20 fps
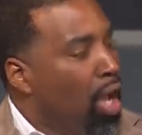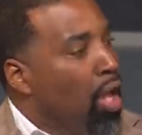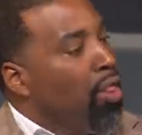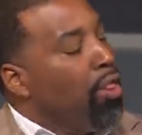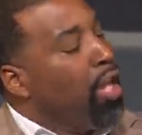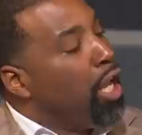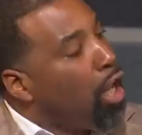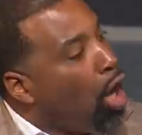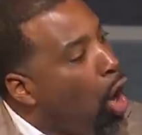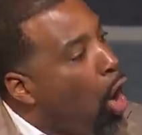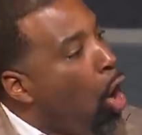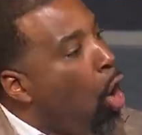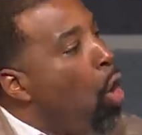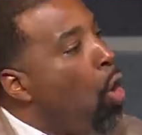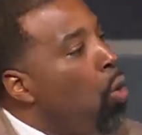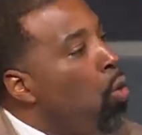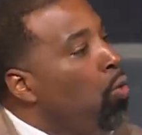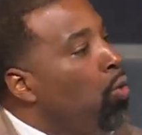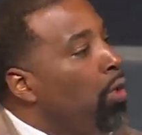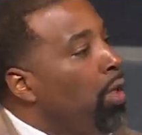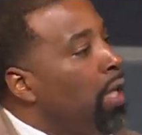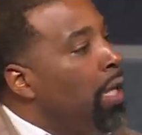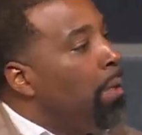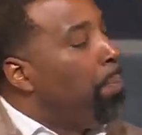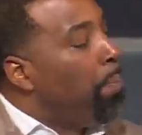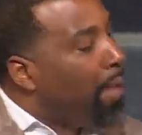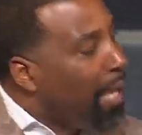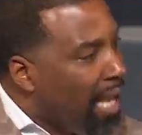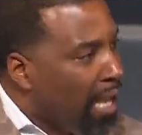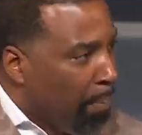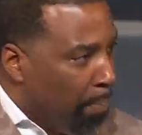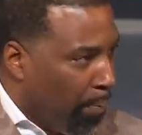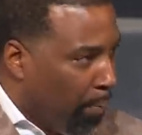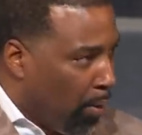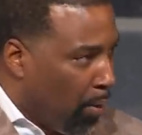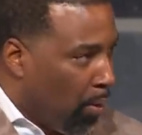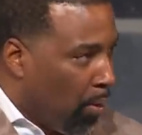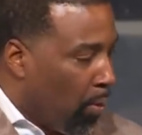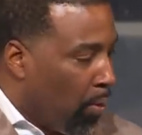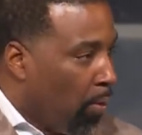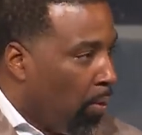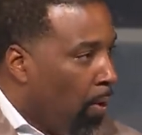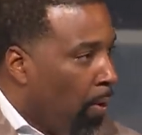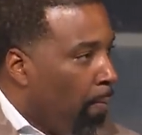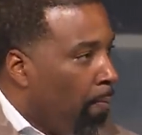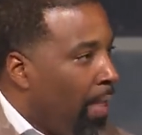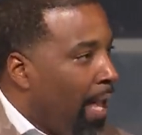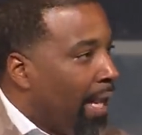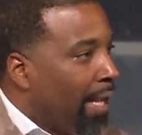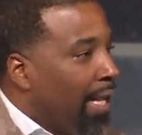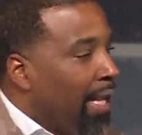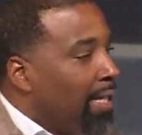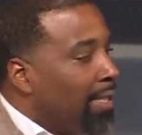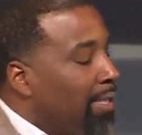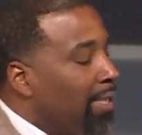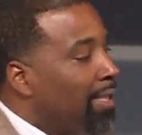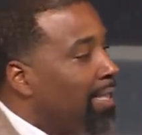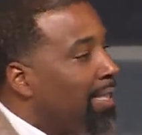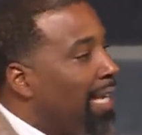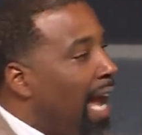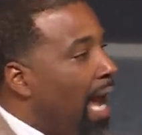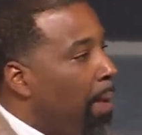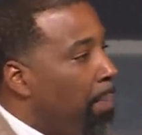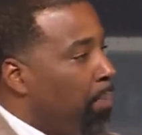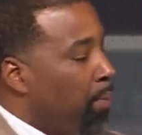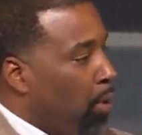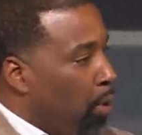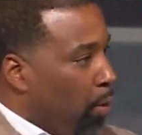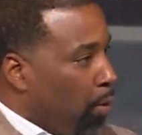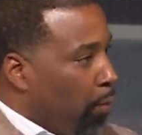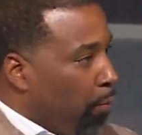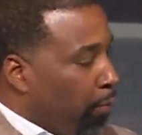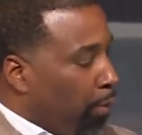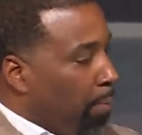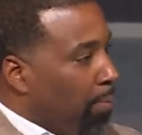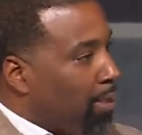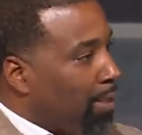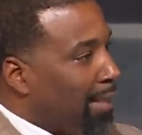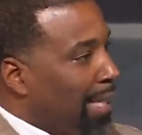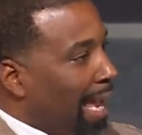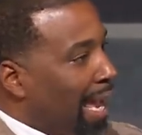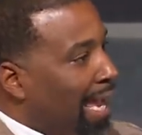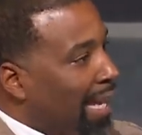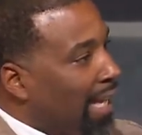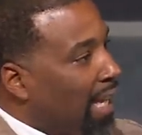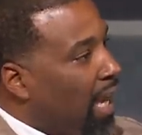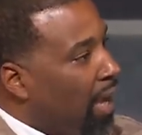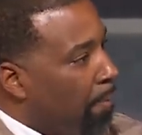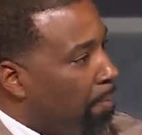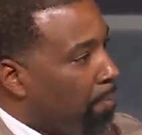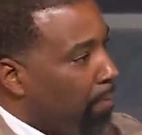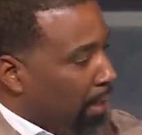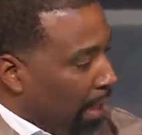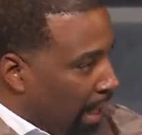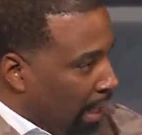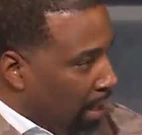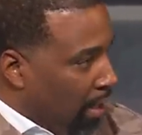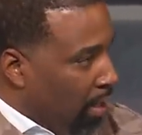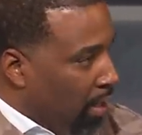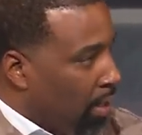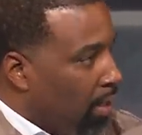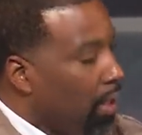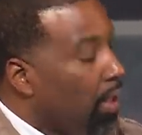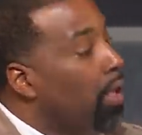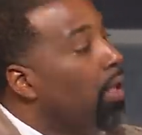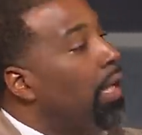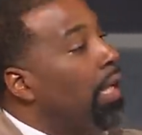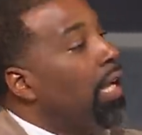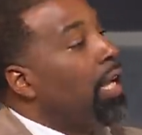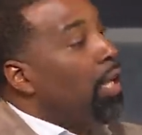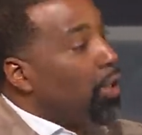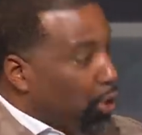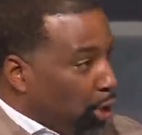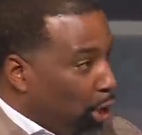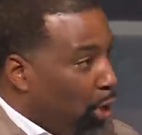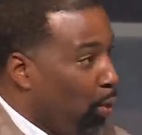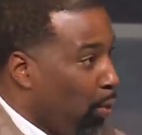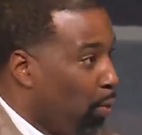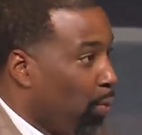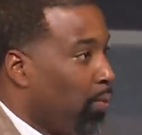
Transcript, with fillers: The only people that can stop you from staying up there is you.